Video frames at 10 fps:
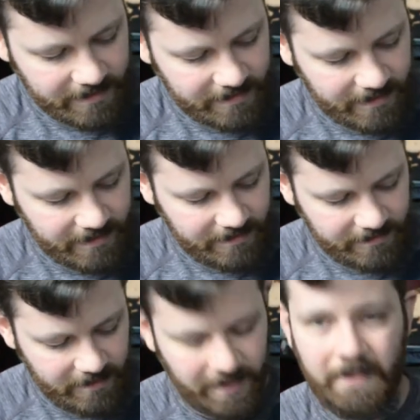the,
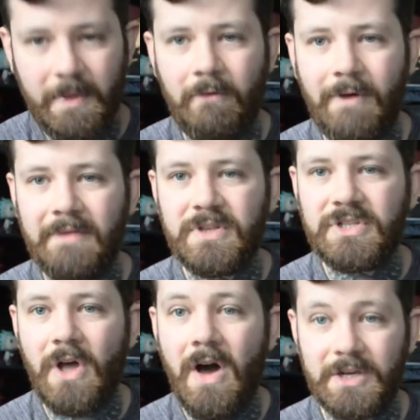the bit around the
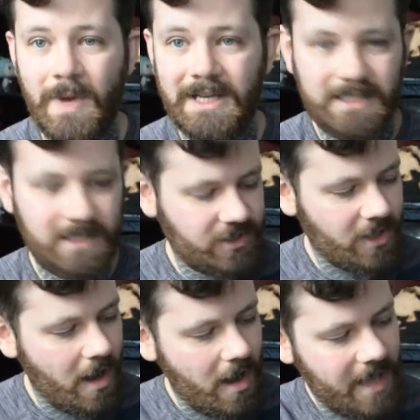star as well as the
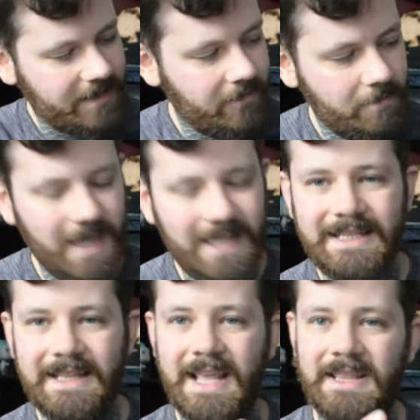star and different
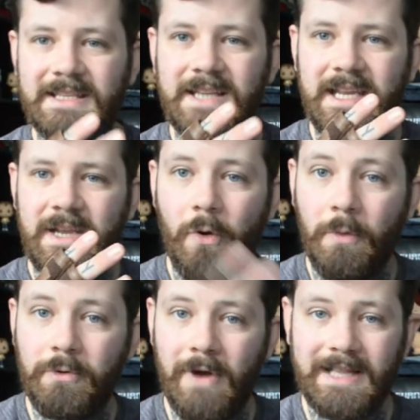bits and then there's a
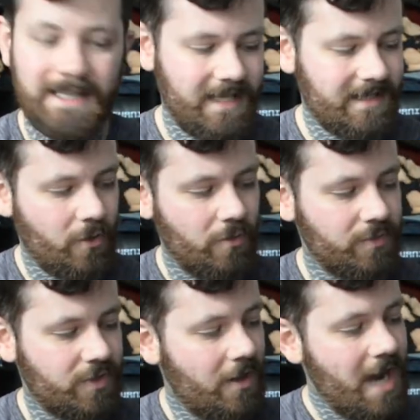upgrade kit that
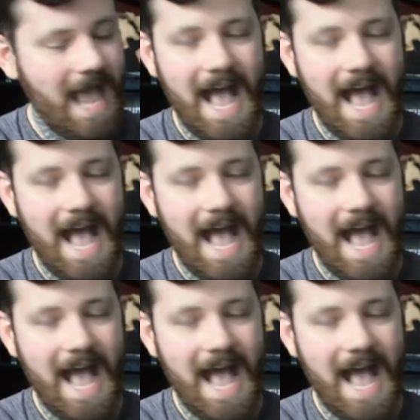comes on